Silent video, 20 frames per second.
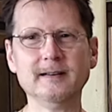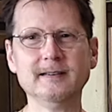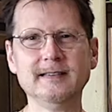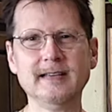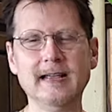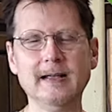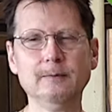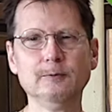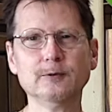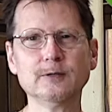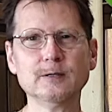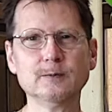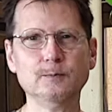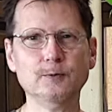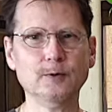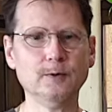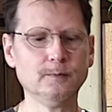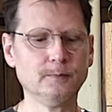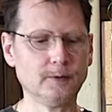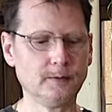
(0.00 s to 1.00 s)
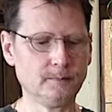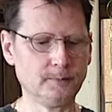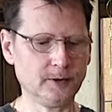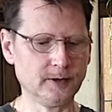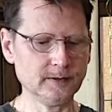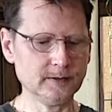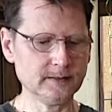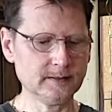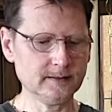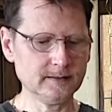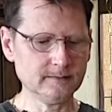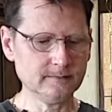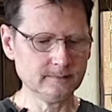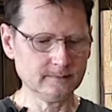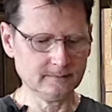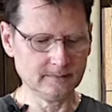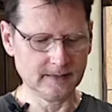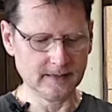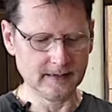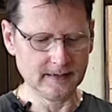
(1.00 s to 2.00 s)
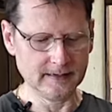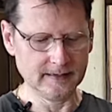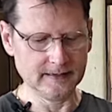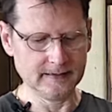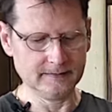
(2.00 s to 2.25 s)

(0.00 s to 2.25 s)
tablespoon per person, and